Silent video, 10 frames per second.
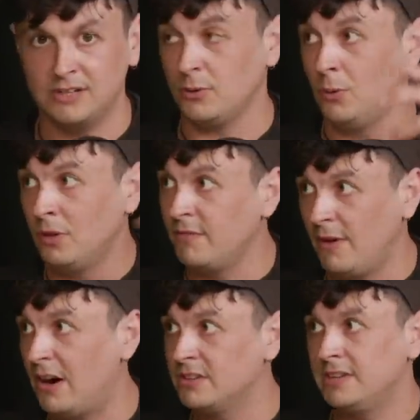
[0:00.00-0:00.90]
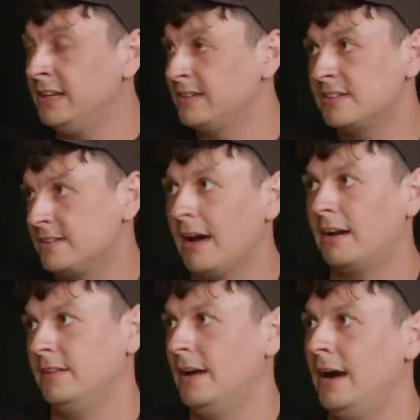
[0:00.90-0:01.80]
it's all a farce, it is
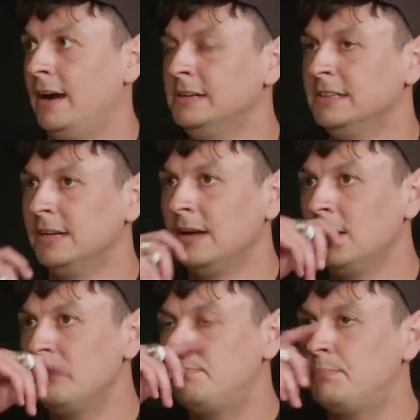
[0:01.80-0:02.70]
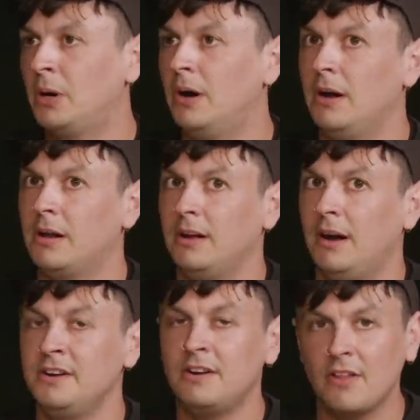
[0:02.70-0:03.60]
exactly that. But
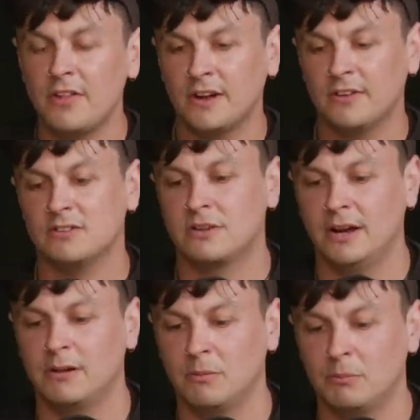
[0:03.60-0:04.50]
another thing I think to like